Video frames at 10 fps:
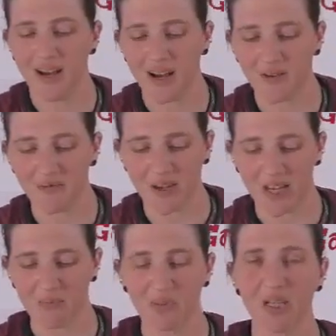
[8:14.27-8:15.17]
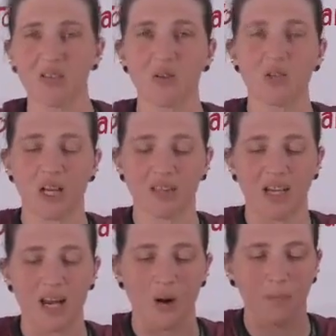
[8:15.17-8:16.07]
fan. Please do check that
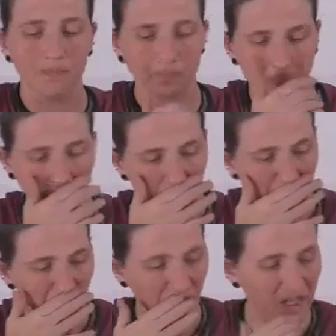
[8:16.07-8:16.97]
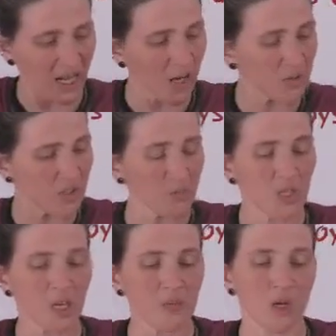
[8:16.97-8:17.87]
out. Now,
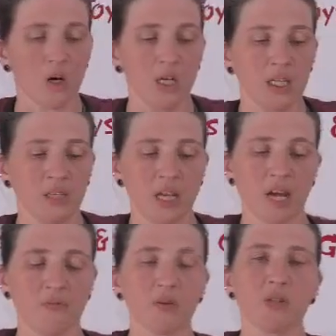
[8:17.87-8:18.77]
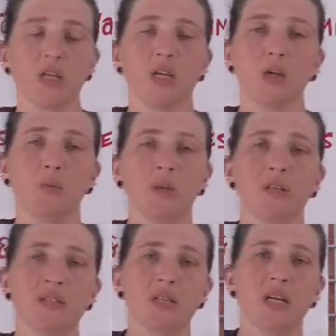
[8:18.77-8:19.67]
sometimes on the FOC you
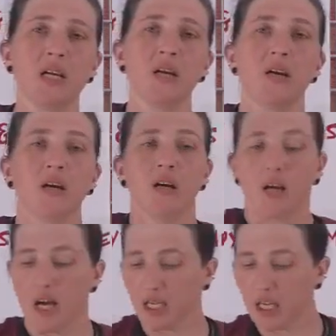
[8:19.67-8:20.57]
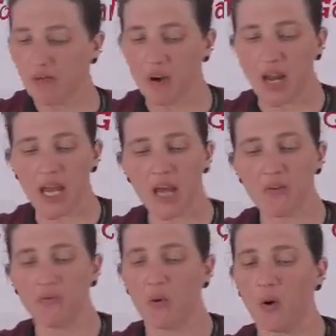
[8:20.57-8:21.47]
will see a cover
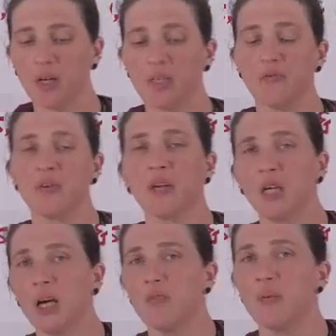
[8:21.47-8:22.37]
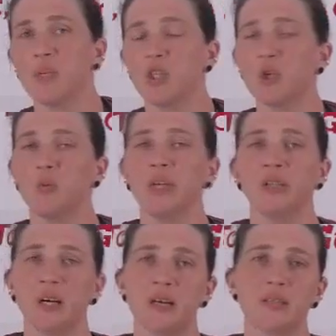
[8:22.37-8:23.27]
F or a different cover, but you will
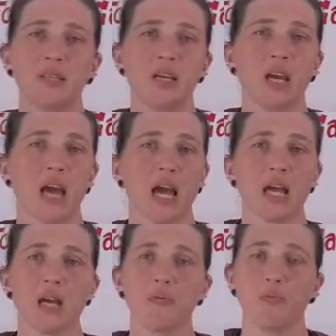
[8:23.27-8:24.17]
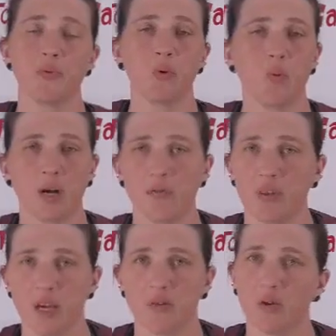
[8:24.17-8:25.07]
not see A through whatever
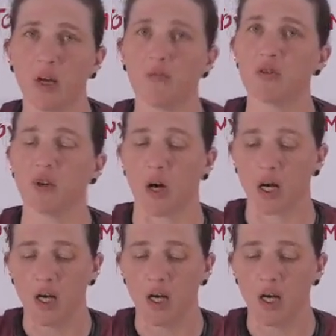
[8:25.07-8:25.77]
the other covers are.